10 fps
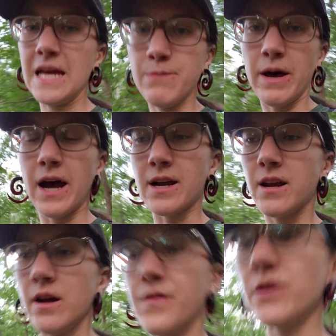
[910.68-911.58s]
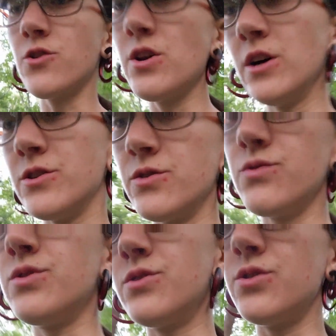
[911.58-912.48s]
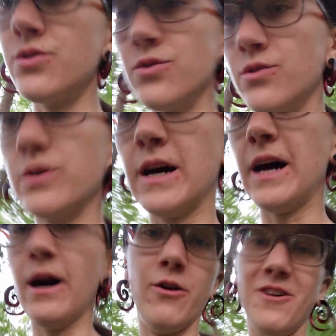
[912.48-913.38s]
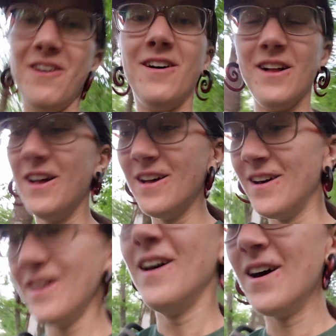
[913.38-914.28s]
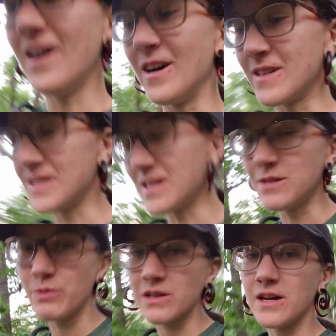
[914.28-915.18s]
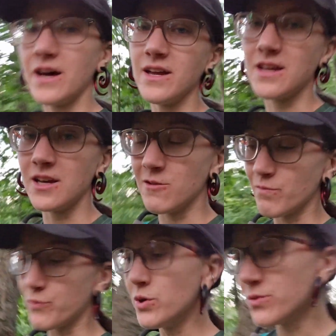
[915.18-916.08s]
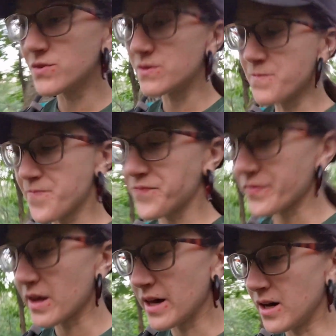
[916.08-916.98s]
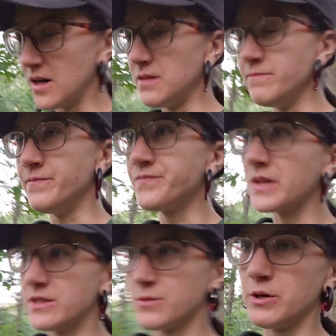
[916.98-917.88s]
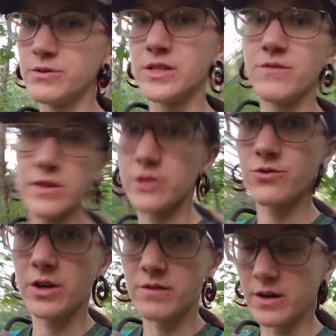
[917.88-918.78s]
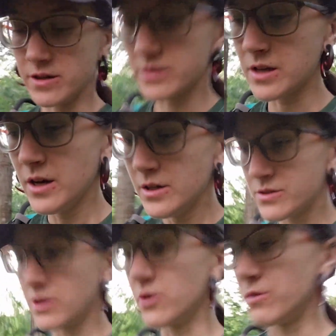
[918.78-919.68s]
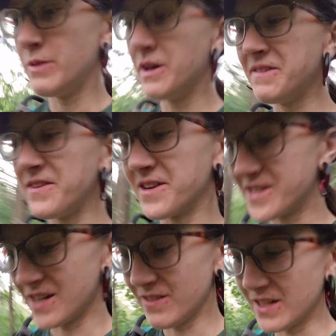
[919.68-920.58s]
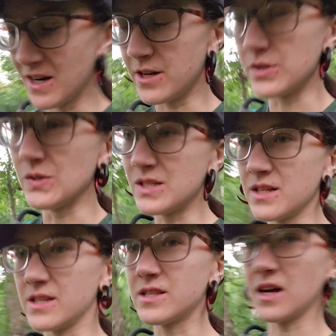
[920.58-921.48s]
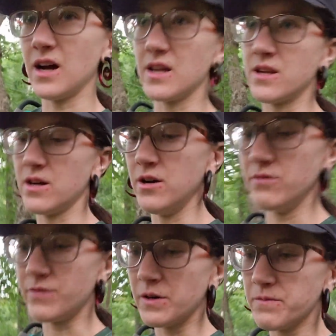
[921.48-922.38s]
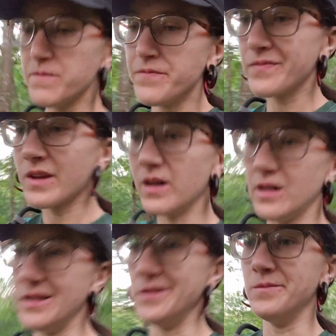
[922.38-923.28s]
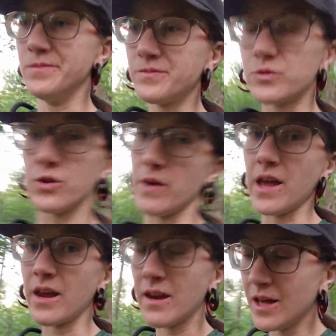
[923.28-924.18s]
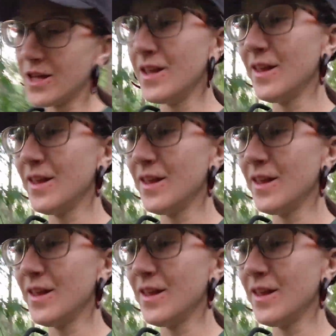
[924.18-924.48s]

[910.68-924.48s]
of impact that they're not used to at all. Because I typically hike in boots as opposed to even like trail runners. So my feet are definitely not used to this kind of terrain.